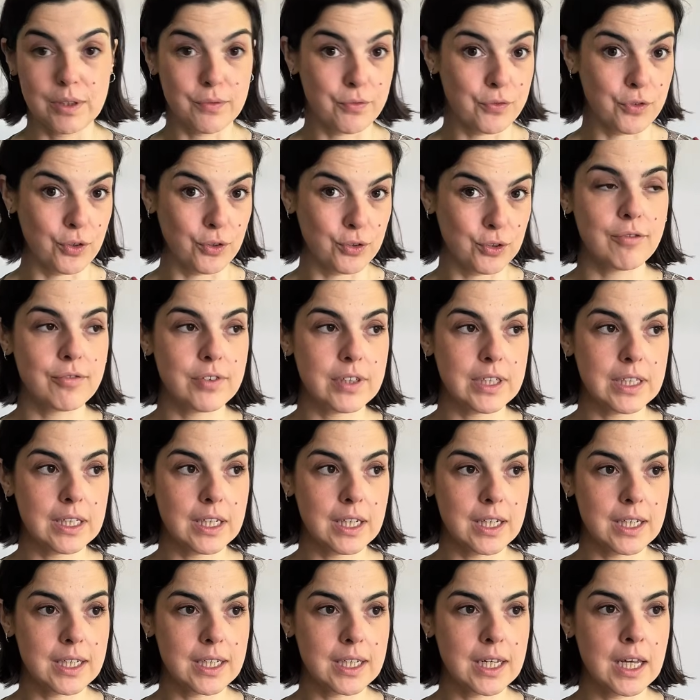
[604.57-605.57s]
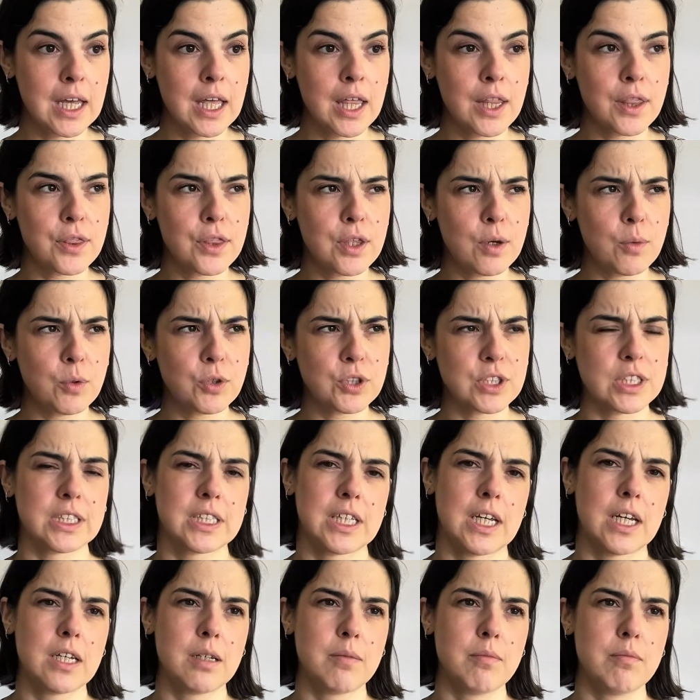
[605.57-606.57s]
front. I feel like there was a
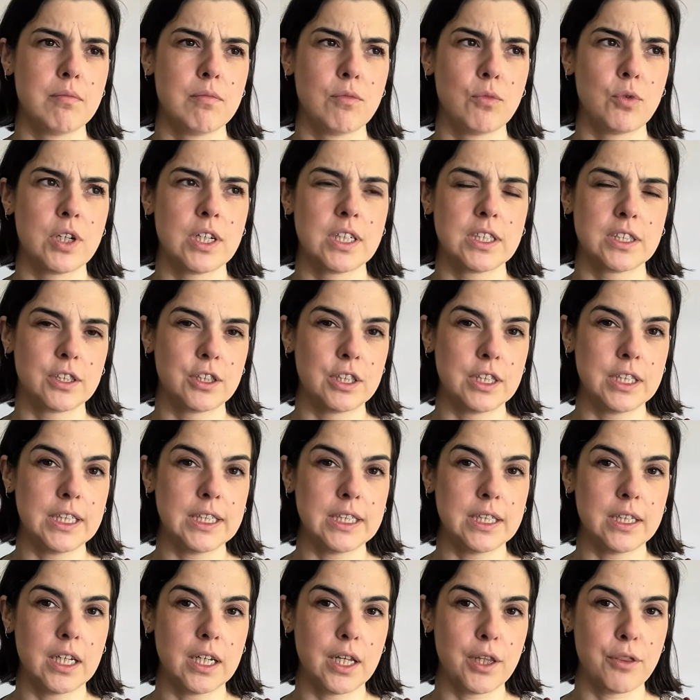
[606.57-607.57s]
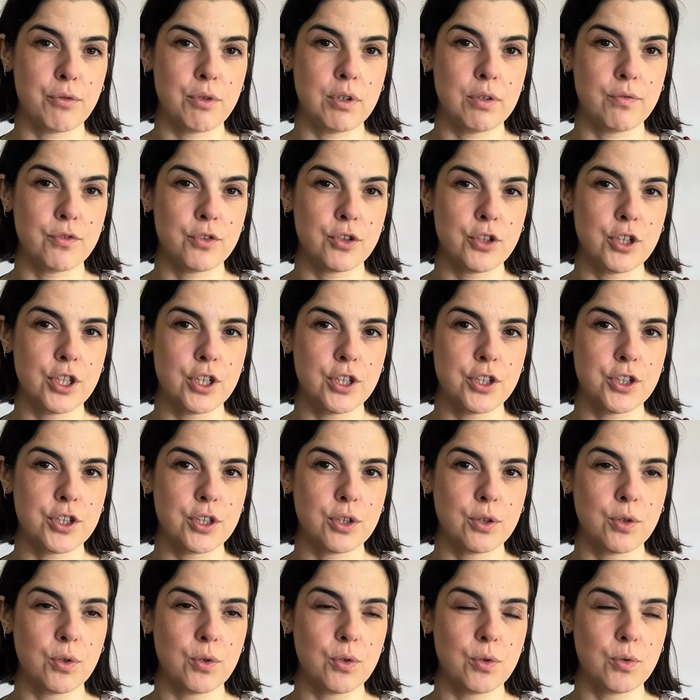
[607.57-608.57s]
time when I started knitting like 3-4 years
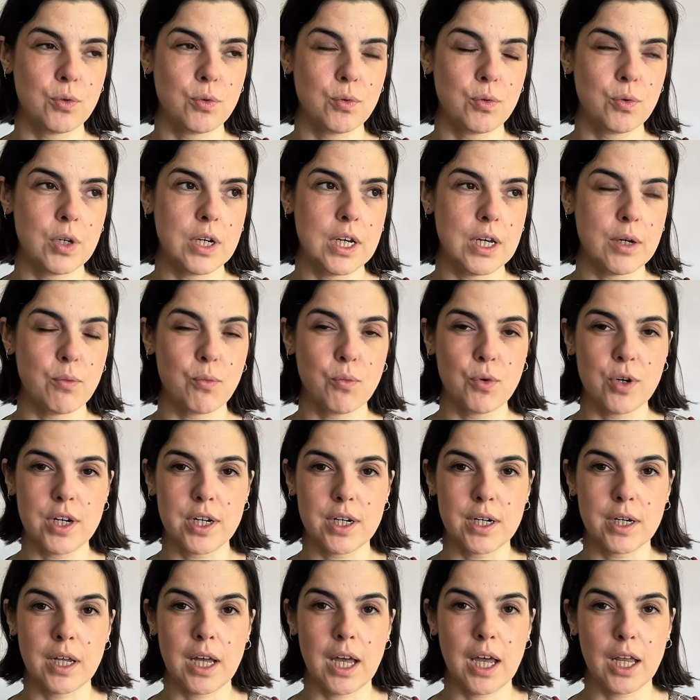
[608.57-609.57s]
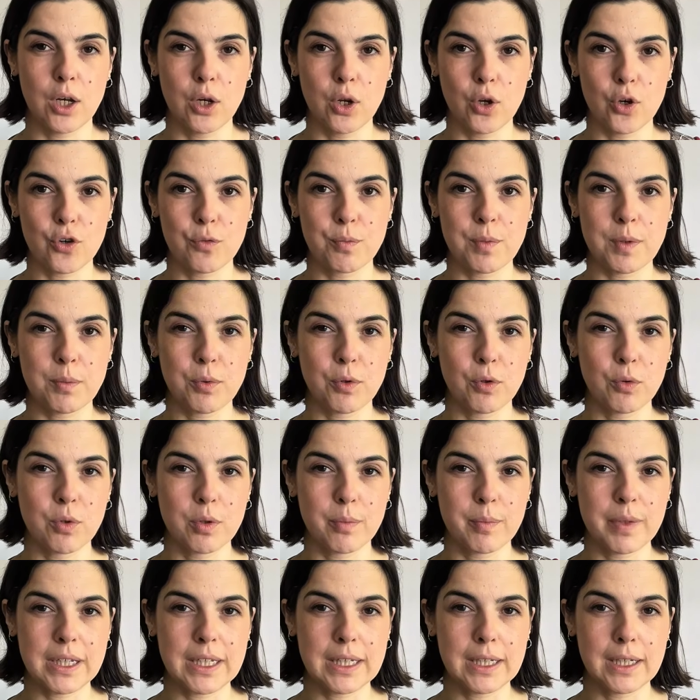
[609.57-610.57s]
ago where a lot of people were
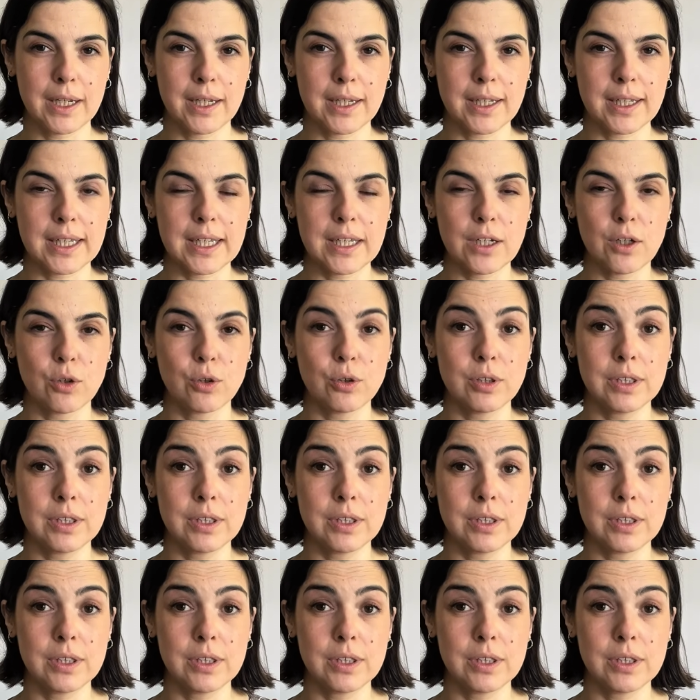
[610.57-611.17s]
making like keyhole